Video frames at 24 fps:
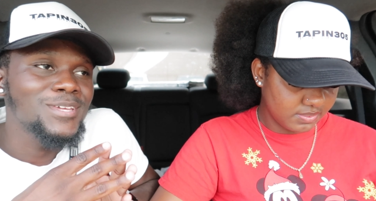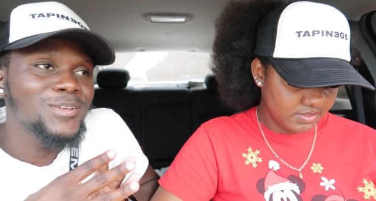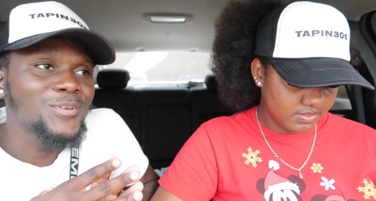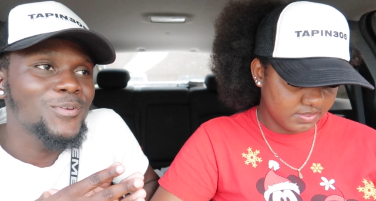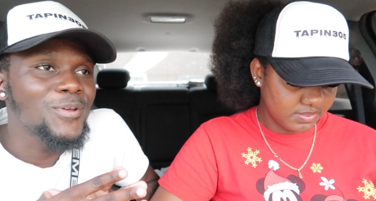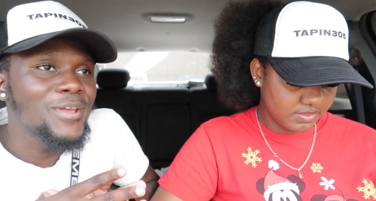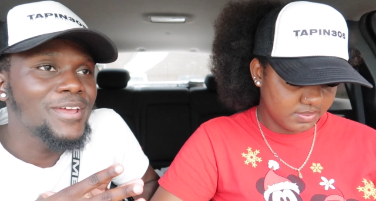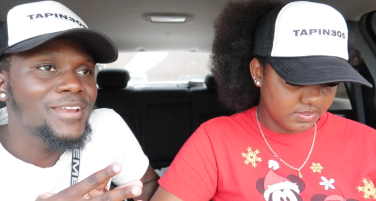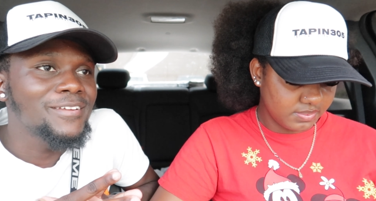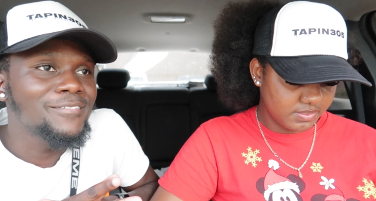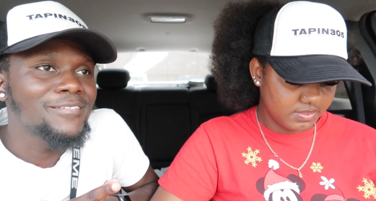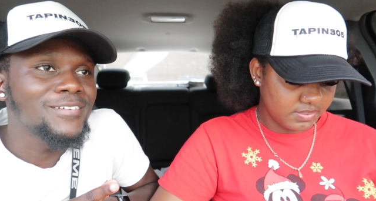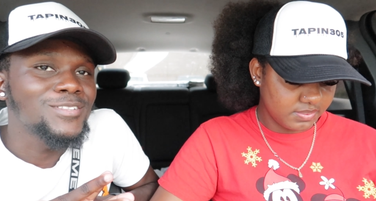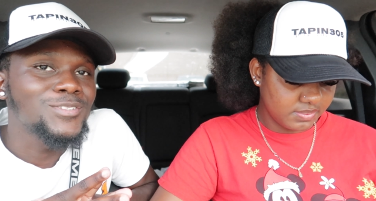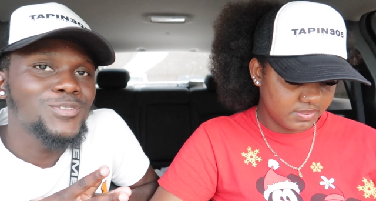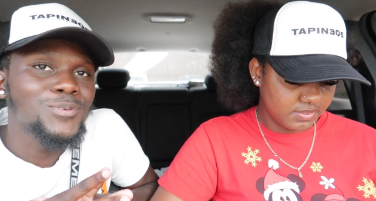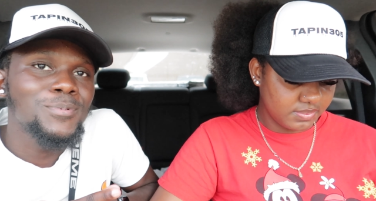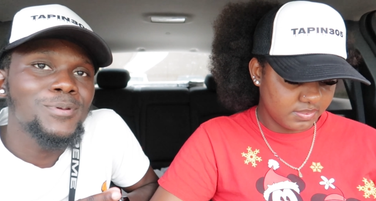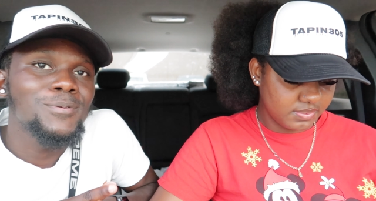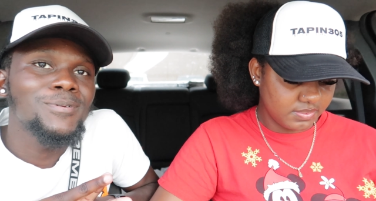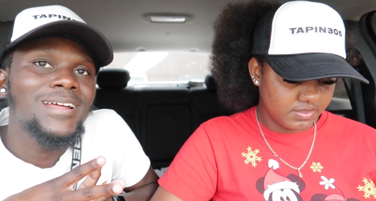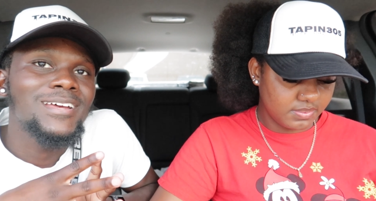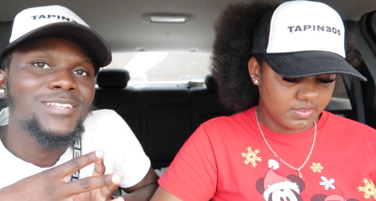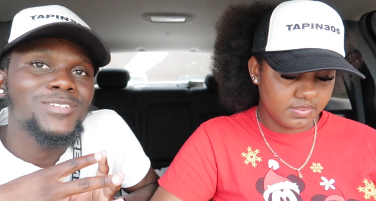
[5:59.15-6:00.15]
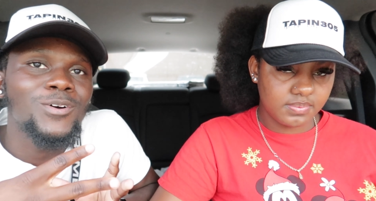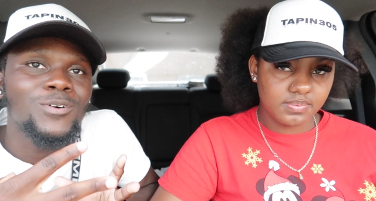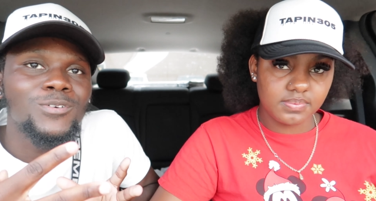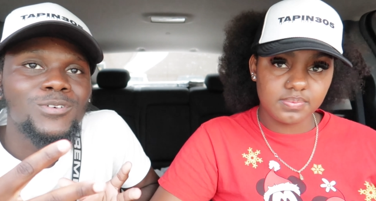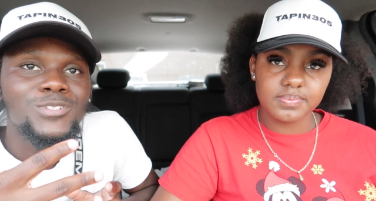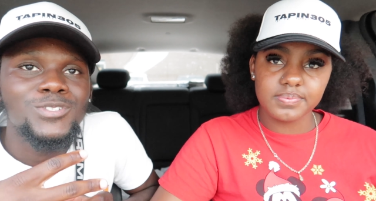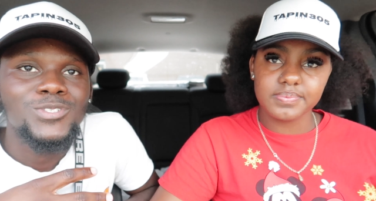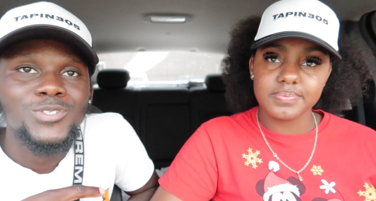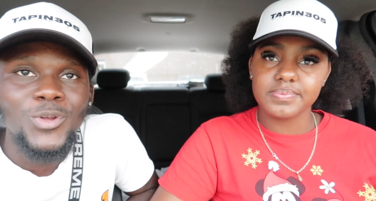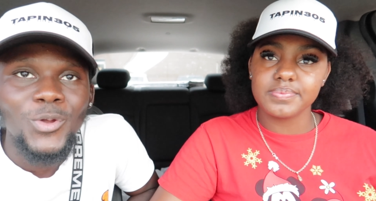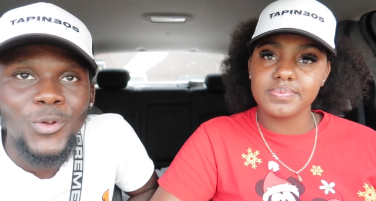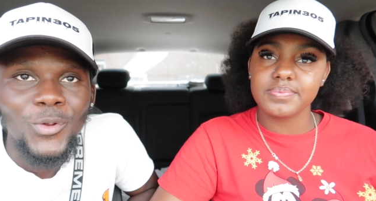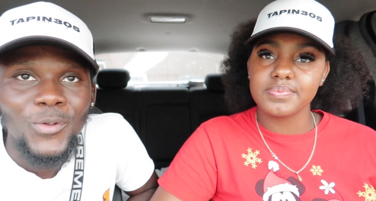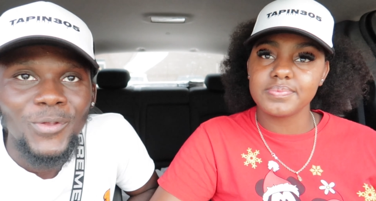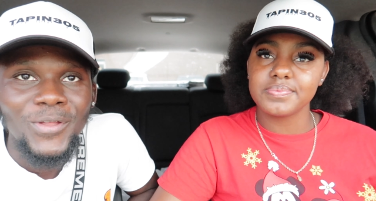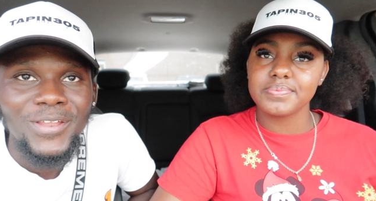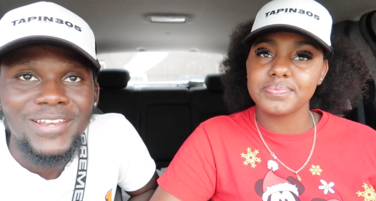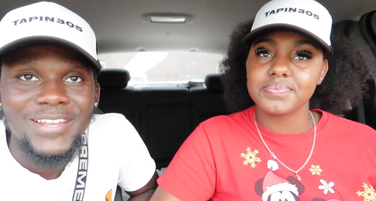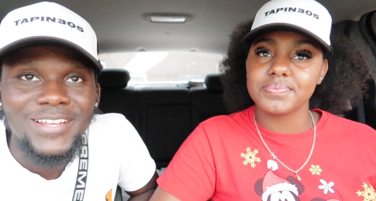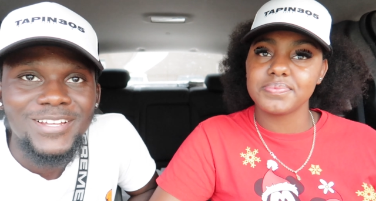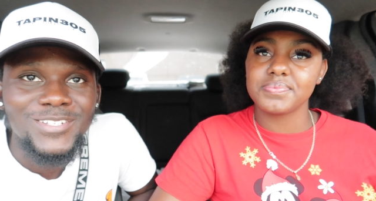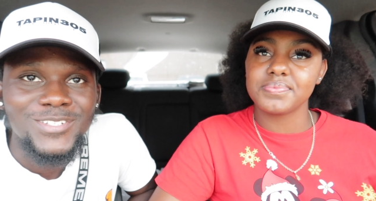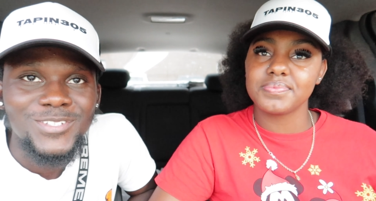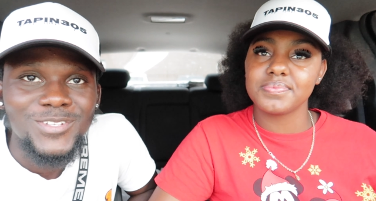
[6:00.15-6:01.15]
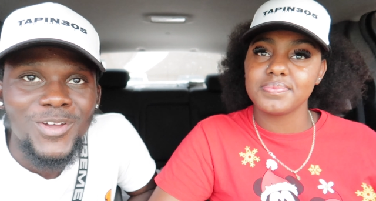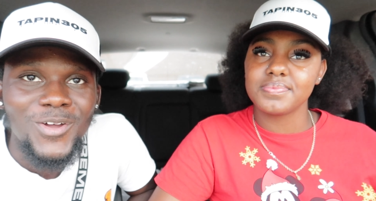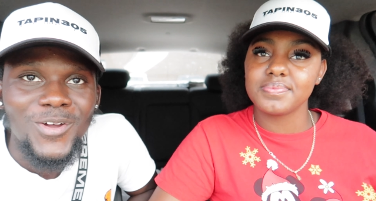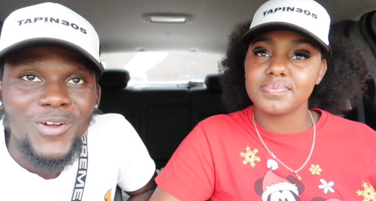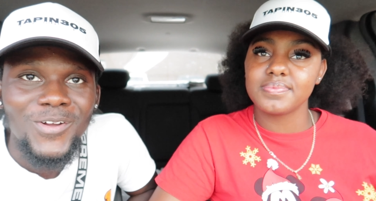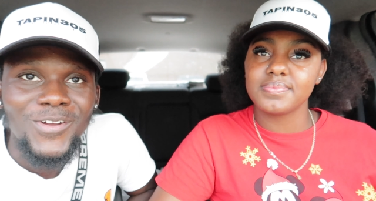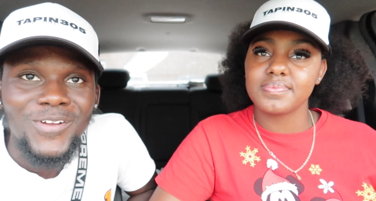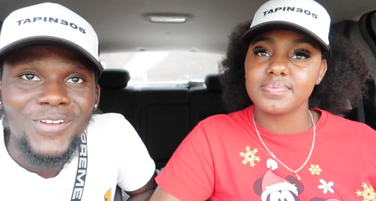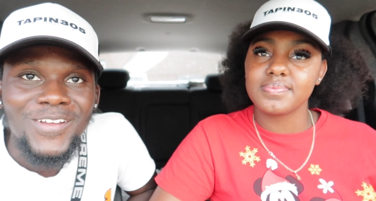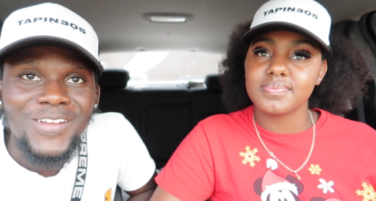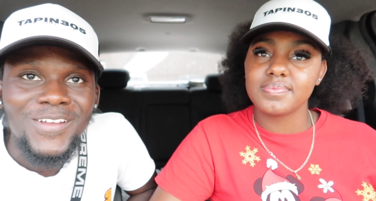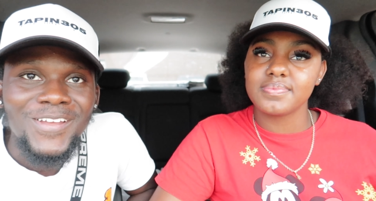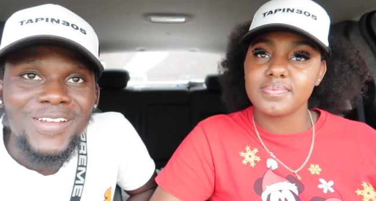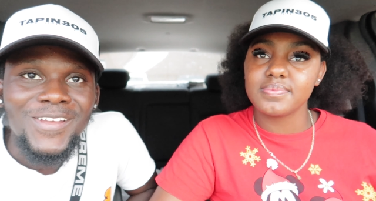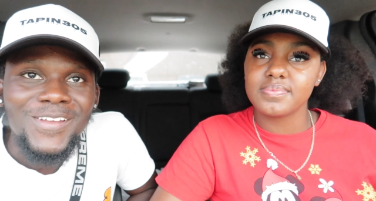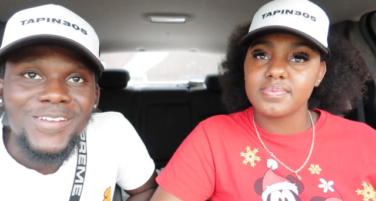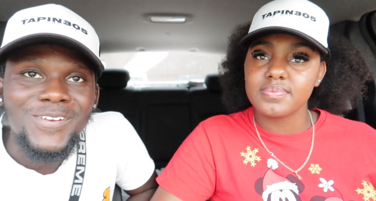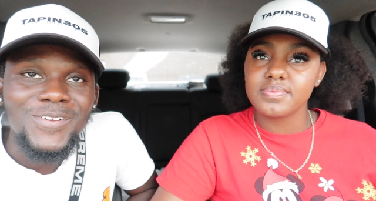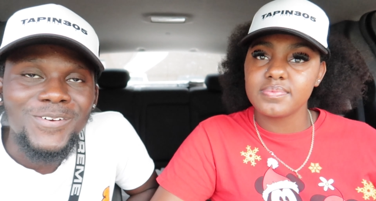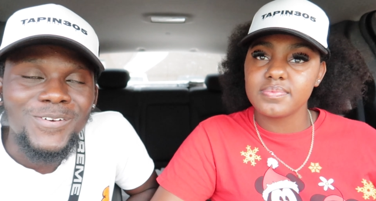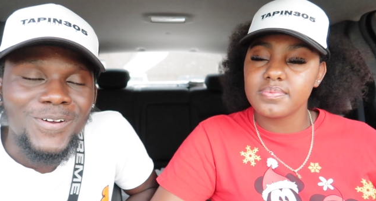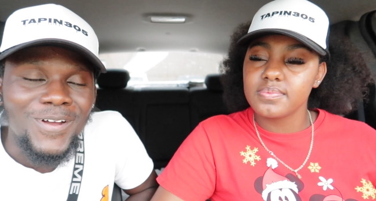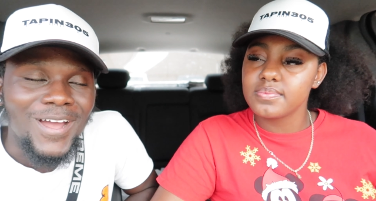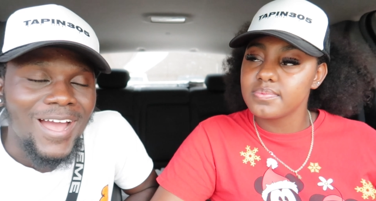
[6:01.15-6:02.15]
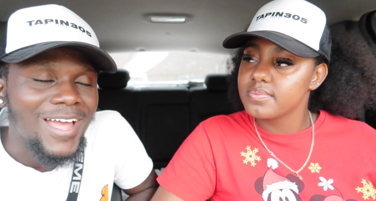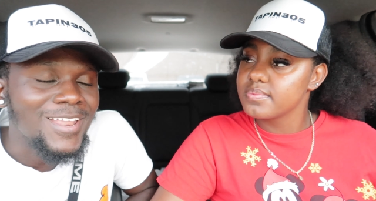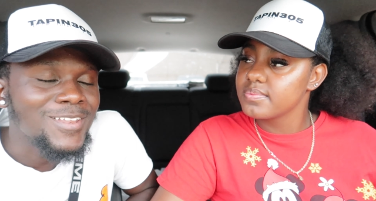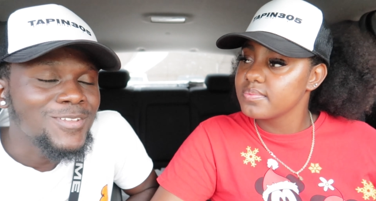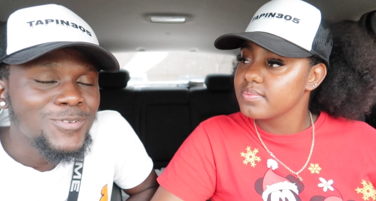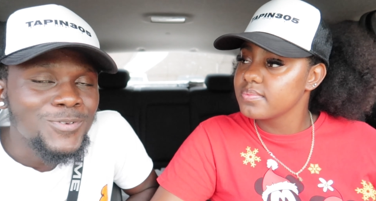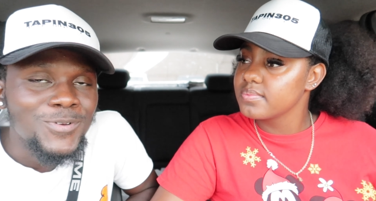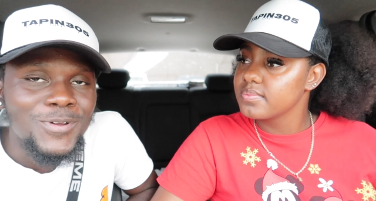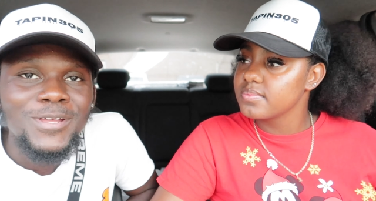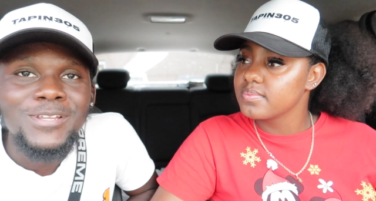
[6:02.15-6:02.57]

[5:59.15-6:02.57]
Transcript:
Speaker 1: creative and two people that's always turned in their song. You know, I knew